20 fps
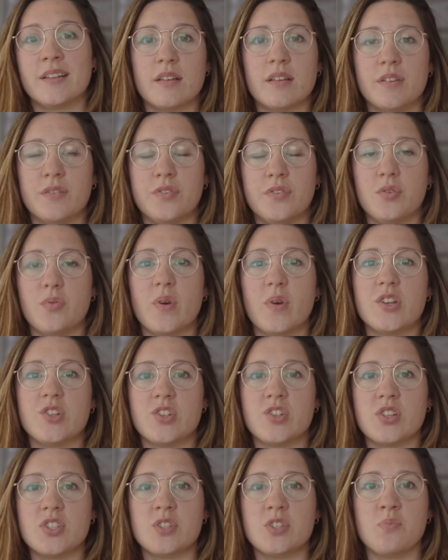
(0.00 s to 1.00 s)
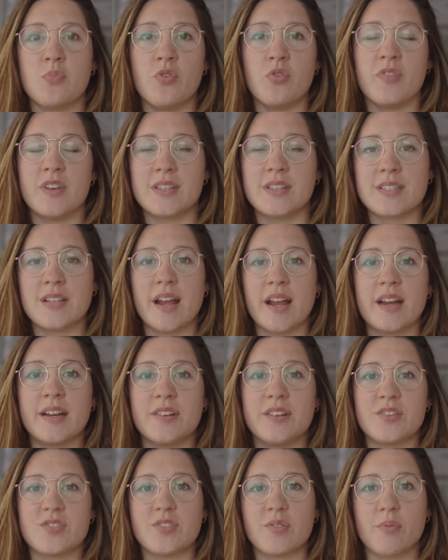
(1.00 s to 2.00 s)
if you were just moving
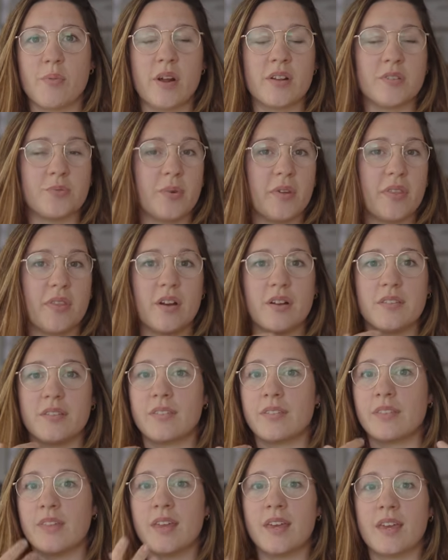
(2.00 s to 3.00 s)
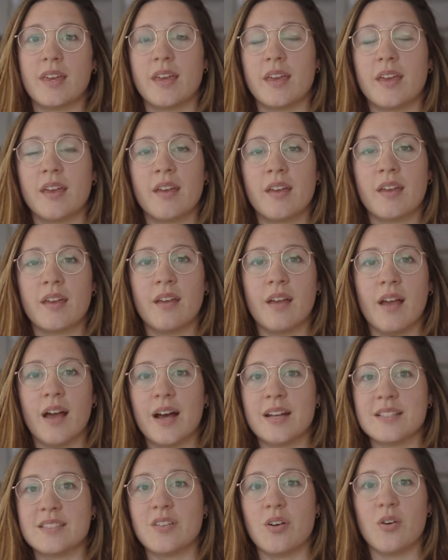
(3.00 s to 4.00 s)
sliders around without thinking
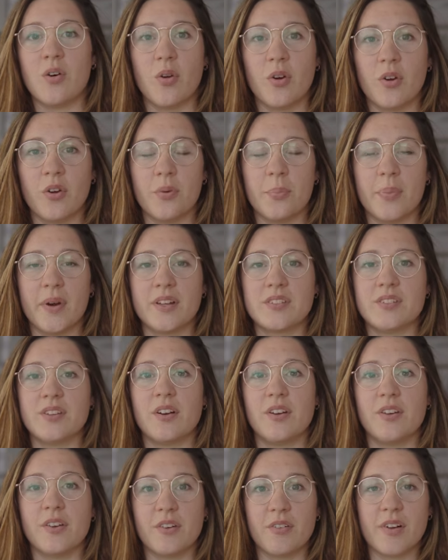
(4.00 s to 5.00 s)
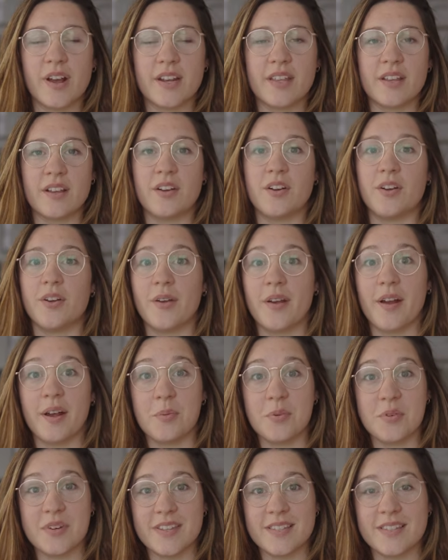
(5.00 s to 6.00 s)
at all about color grading, color
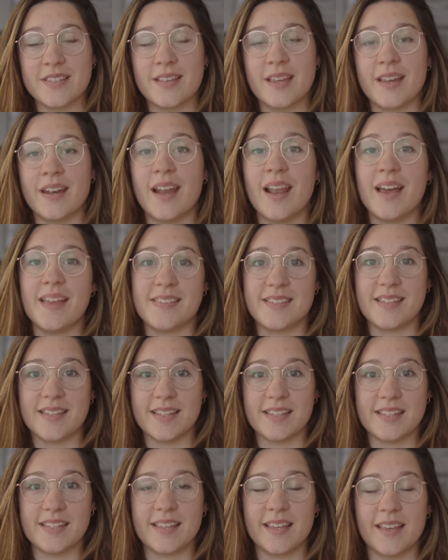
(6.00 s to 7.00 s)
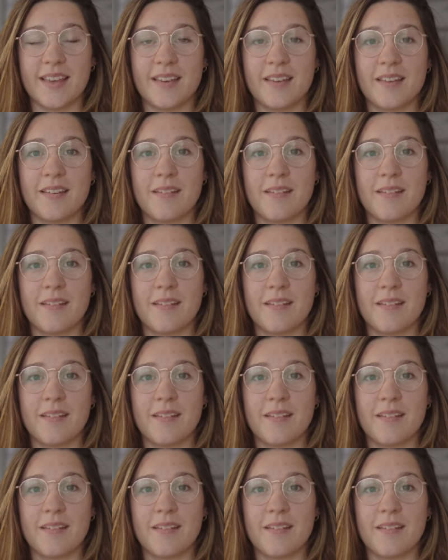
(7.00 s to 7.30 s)
harmonies, and light editing.